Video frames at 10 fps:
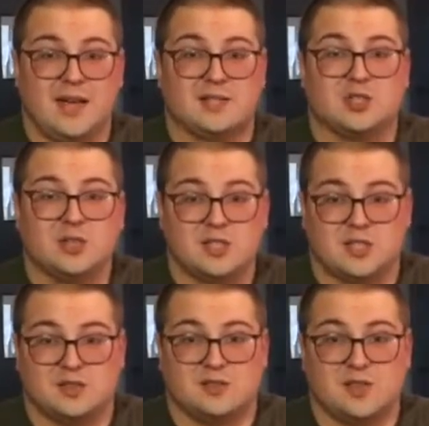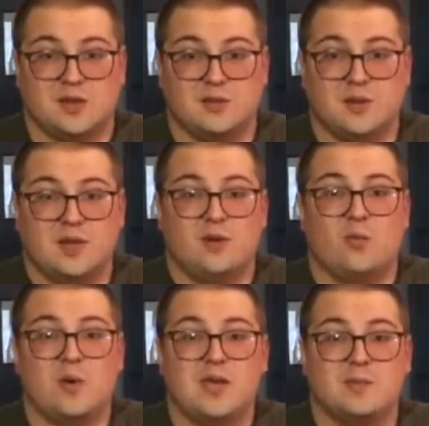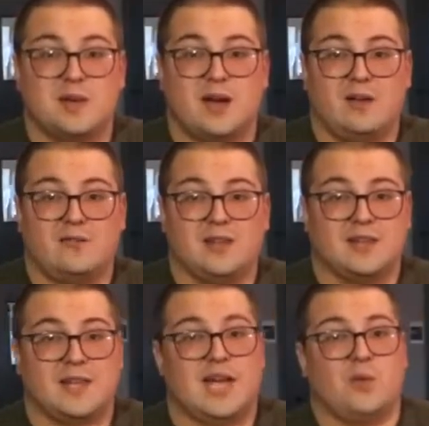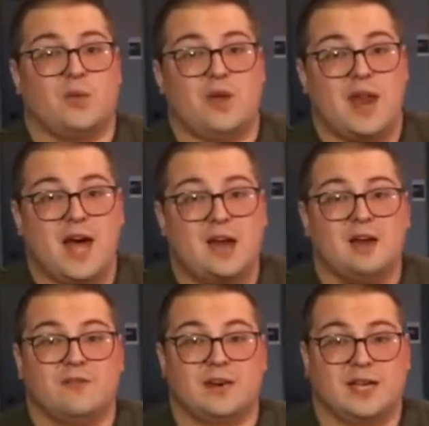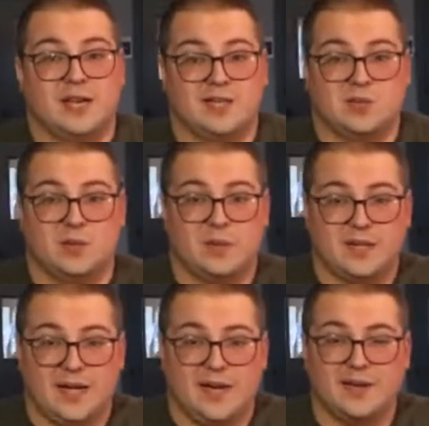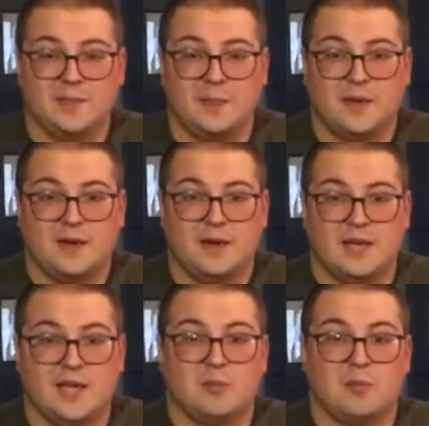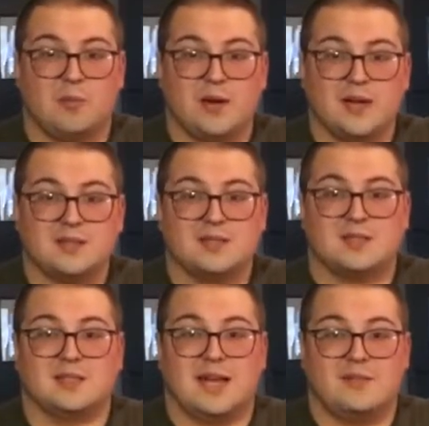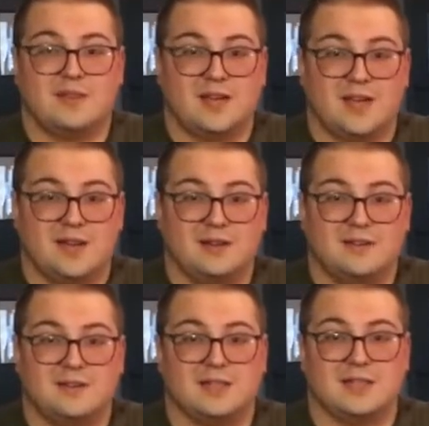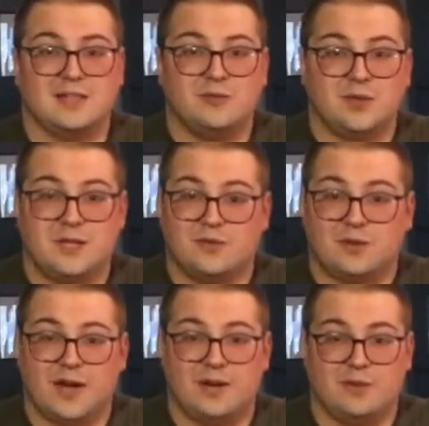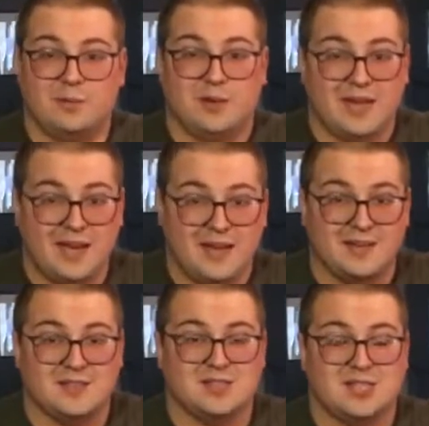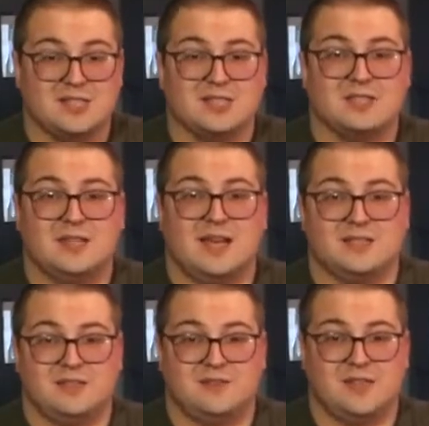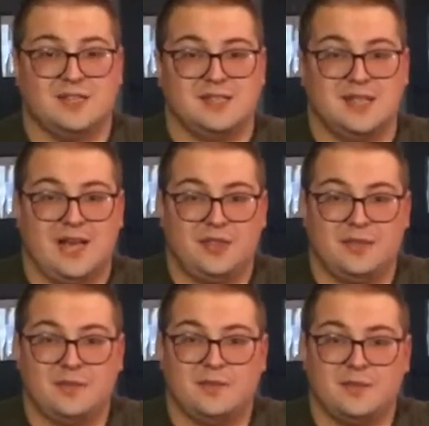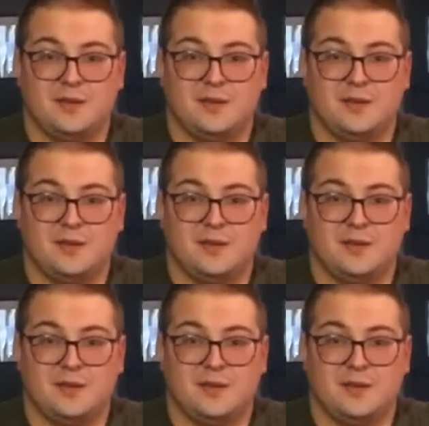As Christians, though, we can be confident that God will not forget us when we die. He will bring us to life again, to live with him forever, because Jesus has defeated death.